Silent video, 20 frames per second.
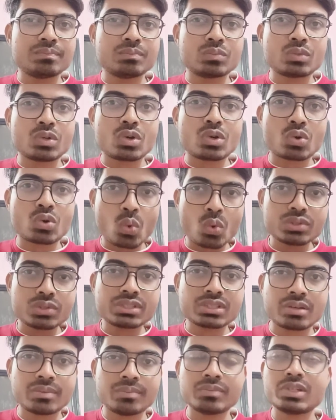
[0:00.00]
rows,
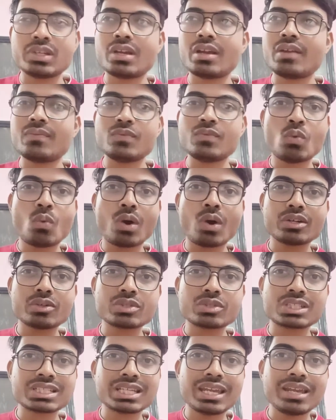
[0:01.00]
if you want to
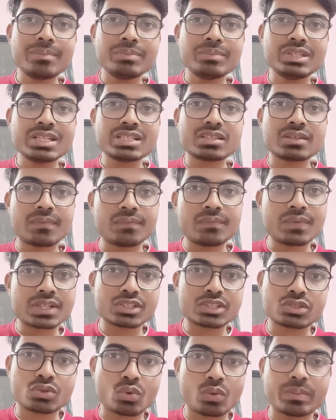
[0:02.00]
skip this first
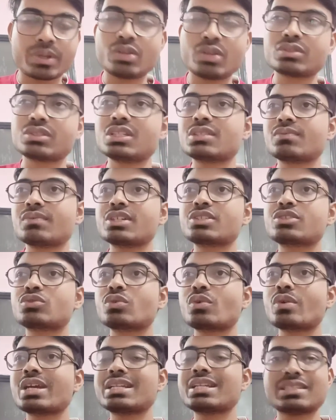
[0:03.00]
row, because this first row
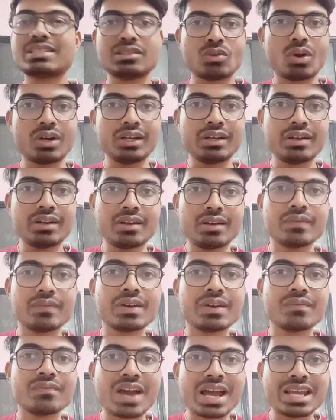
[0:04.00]
is not our
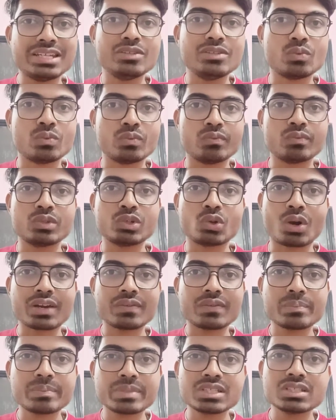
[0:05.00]
value, not our
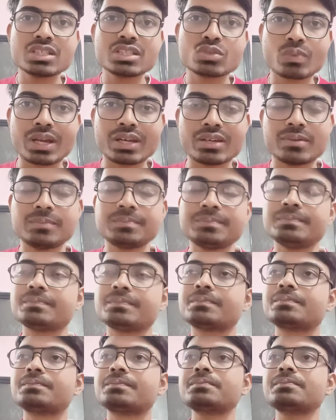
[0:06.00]
business value,
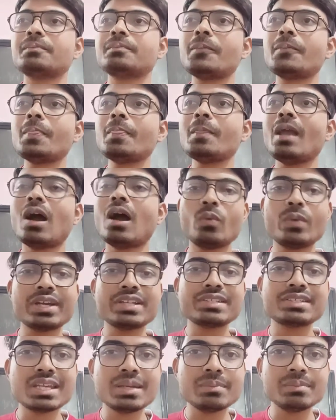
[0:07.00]
how we can
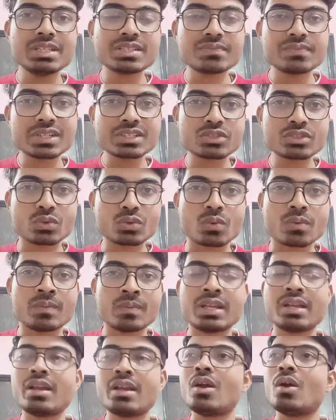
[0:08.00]
skip this first row?
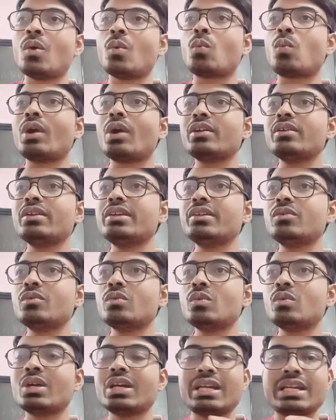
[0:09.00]
What you need to
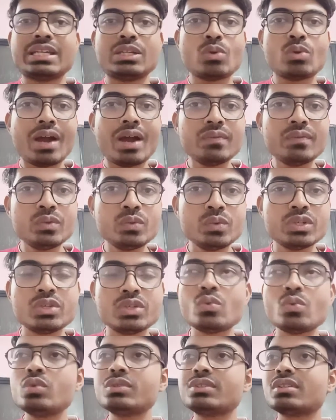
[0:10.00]
do, you have
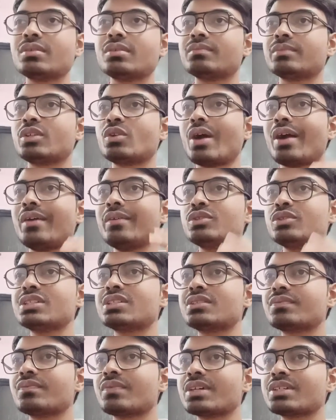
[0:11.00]
to
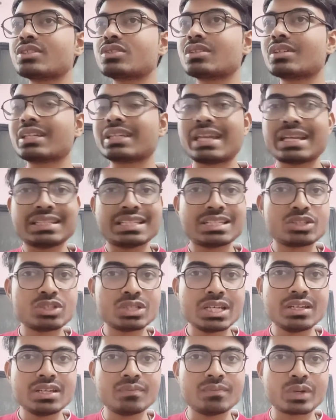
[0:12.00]
just first get the
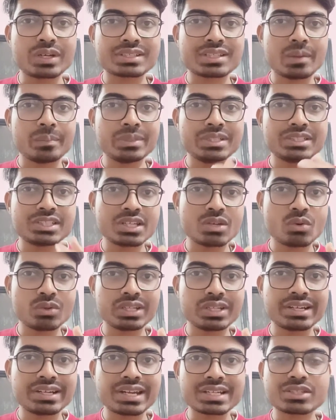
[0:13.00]
sheet, for example 0th
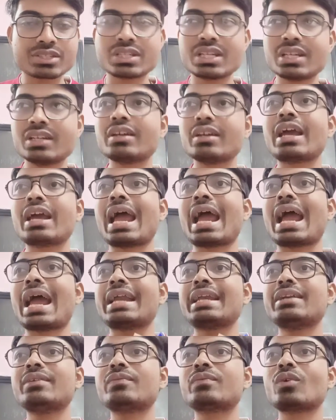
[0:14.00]
index sheet,
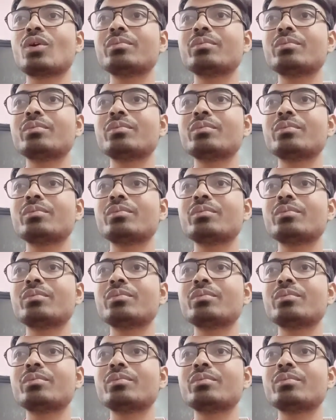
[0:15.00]
and from